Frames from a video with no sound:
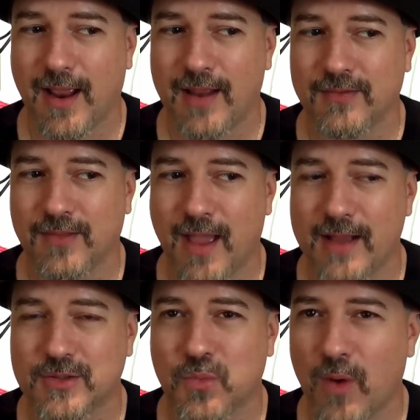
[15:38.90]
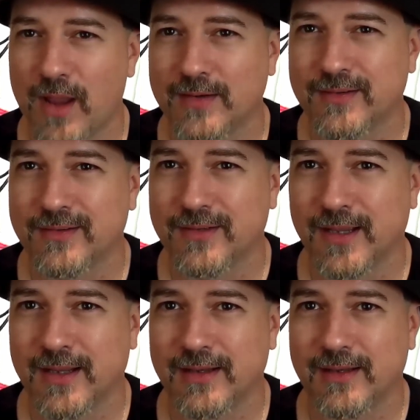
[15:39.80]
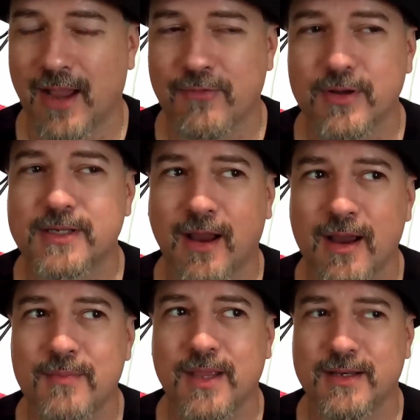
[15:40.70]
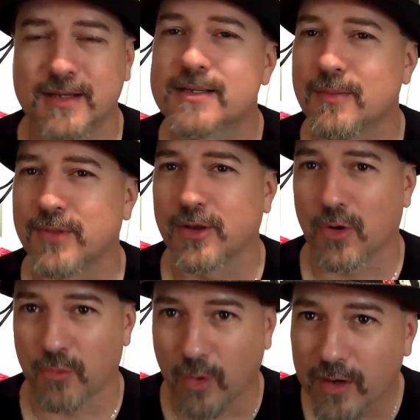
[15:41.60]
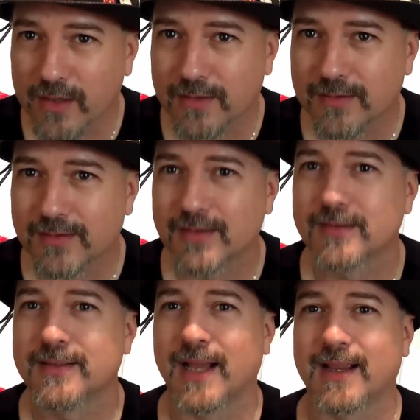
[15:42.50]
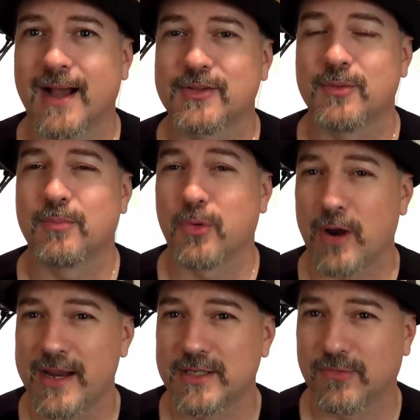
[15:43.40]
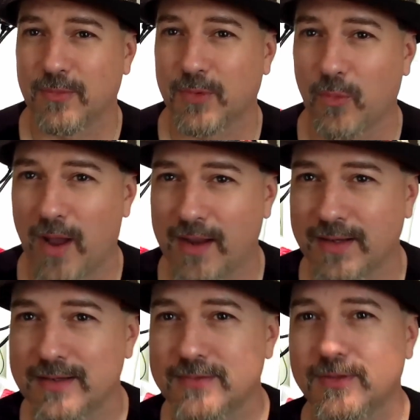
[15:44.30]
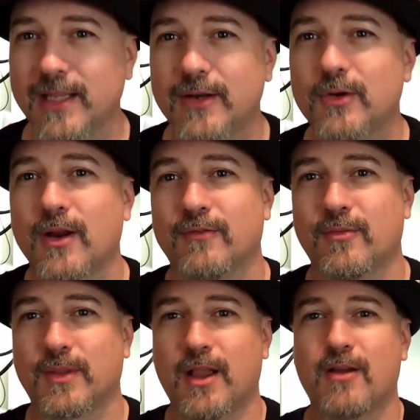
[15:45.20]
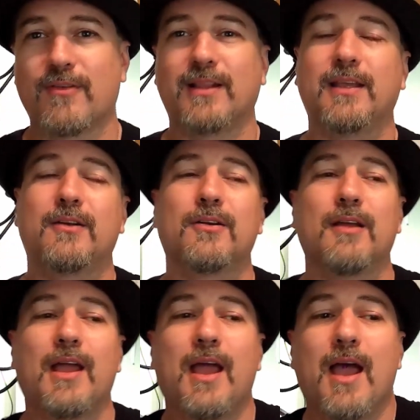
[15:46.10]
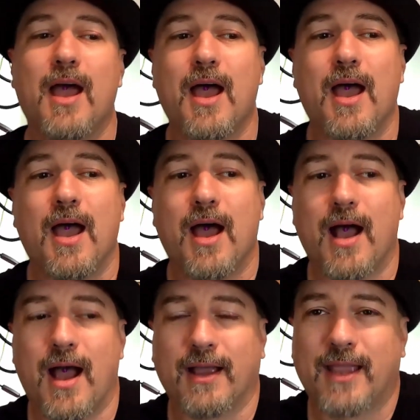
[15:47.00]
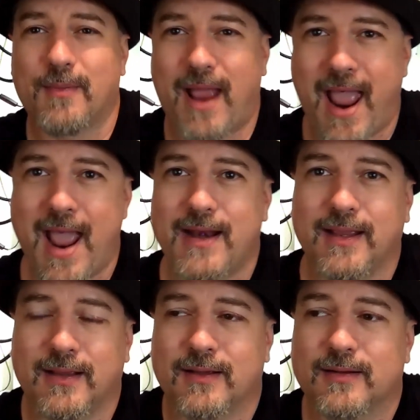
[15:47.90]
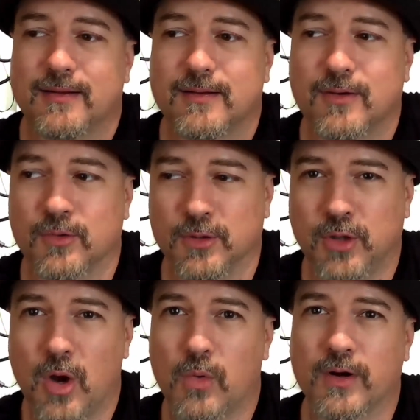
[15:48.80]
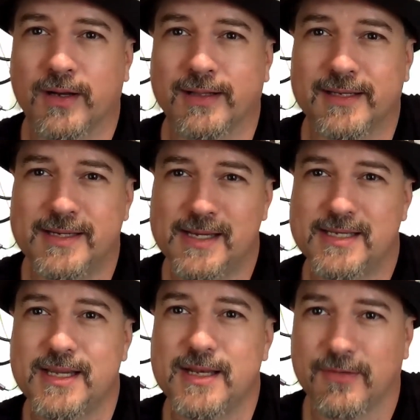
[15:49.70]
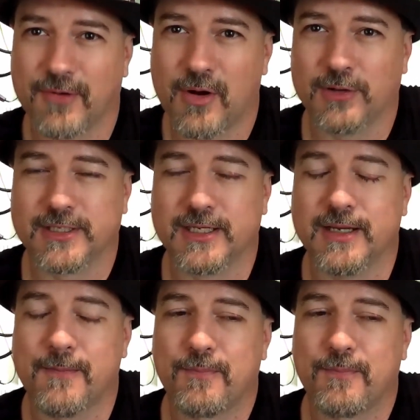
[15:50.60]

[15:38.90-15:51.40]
And that's when every time they did something heroic that got them praise from the wagon leader and from the caravan leader, I kept adding or lowering the DC difficulty